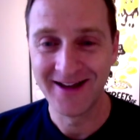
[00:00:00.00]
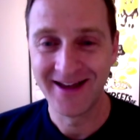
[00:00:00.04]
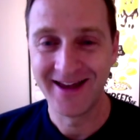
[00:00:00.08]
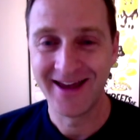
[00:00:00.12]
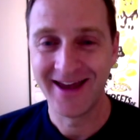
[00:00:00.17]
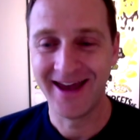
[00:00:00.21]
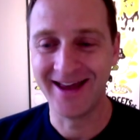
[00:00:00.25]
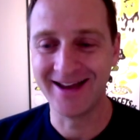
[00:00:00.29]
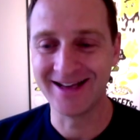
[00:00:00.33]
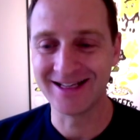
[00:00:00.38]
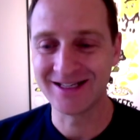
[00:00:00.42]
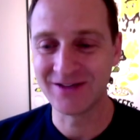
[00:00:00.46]

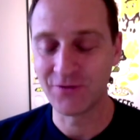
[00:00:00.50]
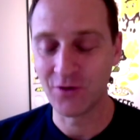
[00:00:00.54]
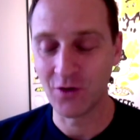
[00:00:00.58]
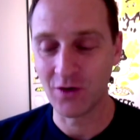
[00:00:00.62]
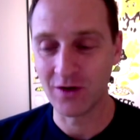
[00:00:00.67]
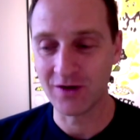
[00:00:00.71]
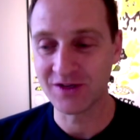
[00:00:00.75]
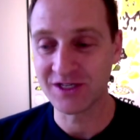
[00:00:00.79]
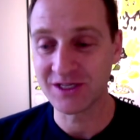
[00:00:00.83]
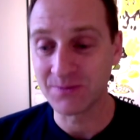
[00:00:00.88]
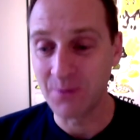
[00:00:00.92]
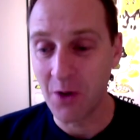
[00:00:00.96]
And it's for a
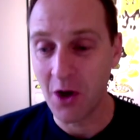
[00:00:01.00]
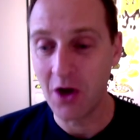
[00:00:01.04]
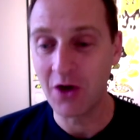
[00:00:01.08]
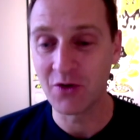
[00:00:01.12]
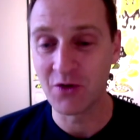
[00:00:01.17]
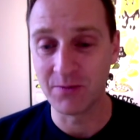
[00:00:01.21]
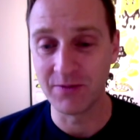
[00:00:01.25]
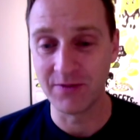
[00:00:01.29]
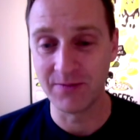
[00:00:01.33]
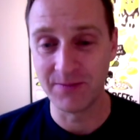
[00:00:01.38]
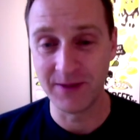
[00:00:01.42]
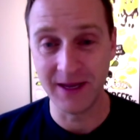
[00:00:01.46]
small
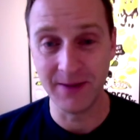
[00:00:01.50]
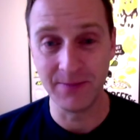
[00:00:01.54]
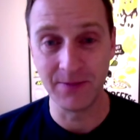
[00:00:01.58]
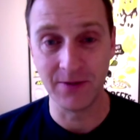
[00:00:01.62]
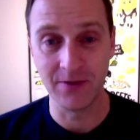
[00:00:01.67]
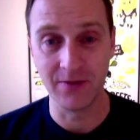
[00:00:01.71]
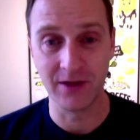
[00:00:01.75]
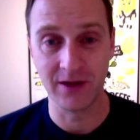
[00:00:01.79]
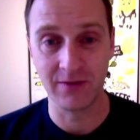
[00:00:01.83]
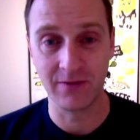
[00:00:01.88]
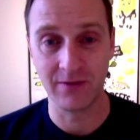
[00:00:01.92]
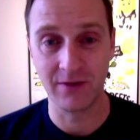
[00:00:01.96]
group of people
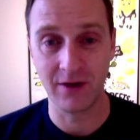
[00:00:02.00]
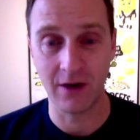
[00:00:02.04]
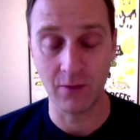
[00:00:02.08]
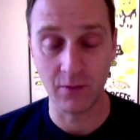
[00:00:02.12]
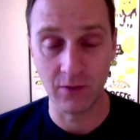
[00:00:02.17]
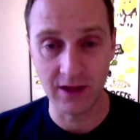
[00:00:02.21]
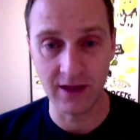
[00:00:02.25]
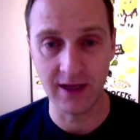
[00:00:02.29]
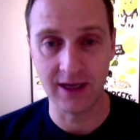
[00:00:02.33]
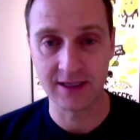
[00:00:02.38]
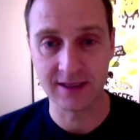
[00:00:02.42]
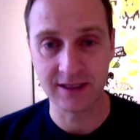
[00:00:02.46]
that are
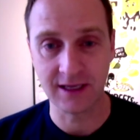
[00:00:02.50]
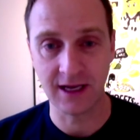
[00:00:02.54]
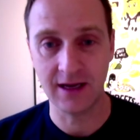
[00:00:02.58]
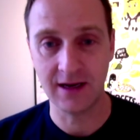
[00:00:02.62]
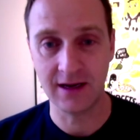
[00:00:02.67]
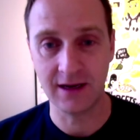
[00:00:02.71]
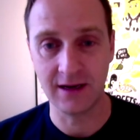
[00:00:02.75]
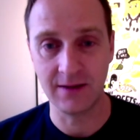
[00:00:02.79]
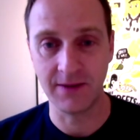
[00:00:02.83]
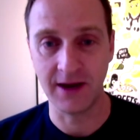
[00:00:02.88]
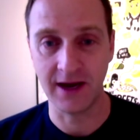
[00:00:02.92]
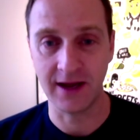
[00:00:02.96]
really excited
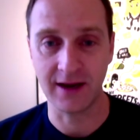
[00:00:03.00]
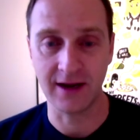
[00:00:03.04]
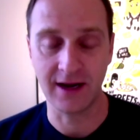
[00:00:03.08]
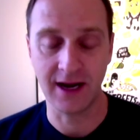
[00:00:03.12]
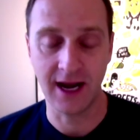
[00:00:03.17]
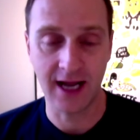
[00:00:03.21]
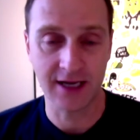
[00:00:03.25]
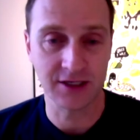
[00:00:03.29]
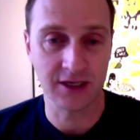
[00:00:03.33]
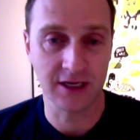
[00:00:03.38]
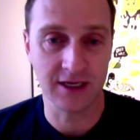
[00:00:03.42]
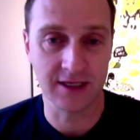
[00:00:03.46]
about it. And
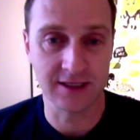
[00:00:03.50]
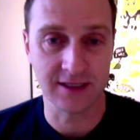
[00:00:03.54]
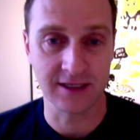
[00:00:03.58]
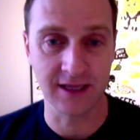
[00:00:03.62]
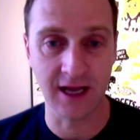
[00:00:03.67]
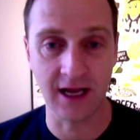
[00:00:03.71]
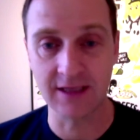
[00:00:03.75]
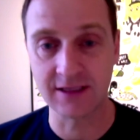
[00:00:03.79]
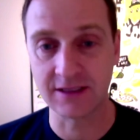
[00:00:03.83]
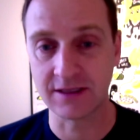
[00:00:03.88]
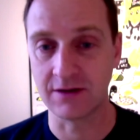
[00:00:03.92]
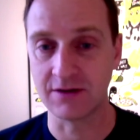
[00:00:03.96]
actually, it's
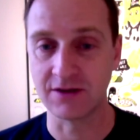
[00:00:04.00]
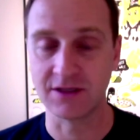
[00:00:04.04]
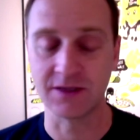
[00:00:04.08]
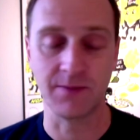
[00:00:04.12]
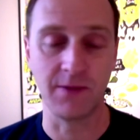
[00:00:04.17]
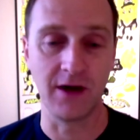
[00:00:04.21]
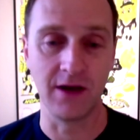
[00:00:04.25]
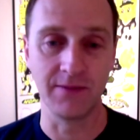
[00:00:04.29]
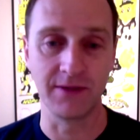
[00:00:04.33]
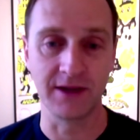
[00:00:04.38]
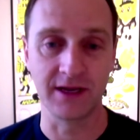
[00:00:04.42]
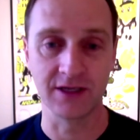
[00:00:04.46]
not so
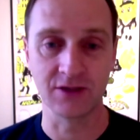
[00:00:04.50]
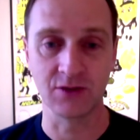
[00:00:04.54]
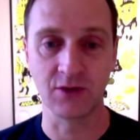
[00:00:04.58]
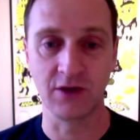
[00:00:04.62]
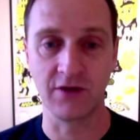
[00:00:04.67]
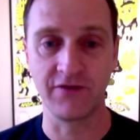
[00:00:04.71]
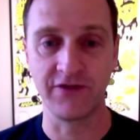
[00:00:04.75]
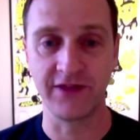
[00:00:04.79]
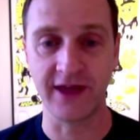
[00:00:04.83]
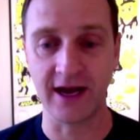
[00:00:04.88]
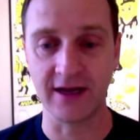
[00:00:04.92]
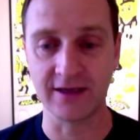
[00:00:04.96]
small because we have
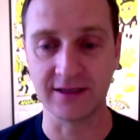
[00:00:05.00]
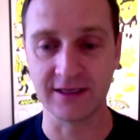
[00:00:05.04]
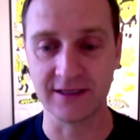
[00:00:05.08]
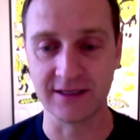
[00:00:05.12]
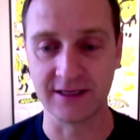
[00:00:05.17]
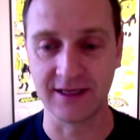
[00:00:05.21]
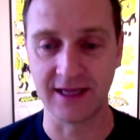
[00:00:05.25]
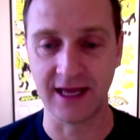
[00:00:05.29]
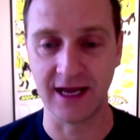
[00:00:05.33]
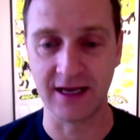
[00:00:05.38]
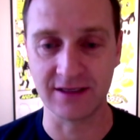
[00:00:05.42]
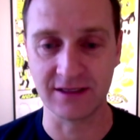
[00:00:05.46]
thousands
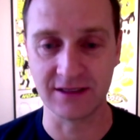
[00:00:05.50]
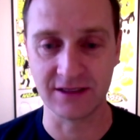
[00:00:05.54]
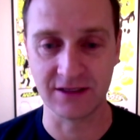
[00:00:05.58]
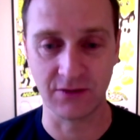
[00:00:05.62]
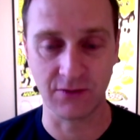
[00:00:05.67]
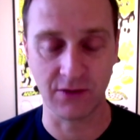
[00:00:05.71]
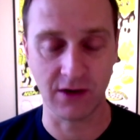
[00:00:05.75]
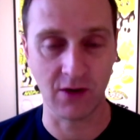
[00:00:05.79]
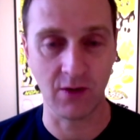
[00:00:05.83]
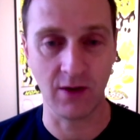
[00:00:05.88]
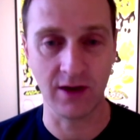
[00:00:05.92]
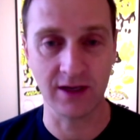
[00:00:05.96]
and thousands of
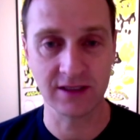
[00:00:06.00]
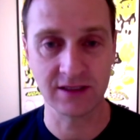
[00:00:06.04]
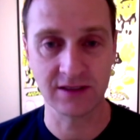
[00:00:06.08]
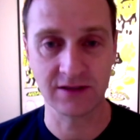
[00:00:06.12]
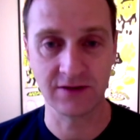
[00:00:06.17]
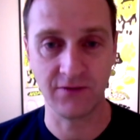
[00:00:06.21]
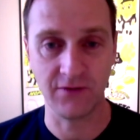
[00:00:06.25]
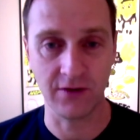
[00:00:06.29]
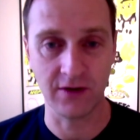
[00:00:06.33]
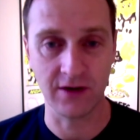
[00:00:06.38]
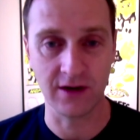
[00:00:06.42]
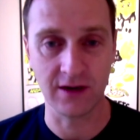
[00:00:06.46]
requests
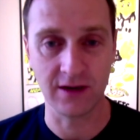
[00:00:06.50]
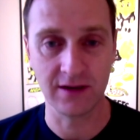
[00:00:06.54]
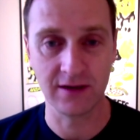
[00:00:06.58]
for it.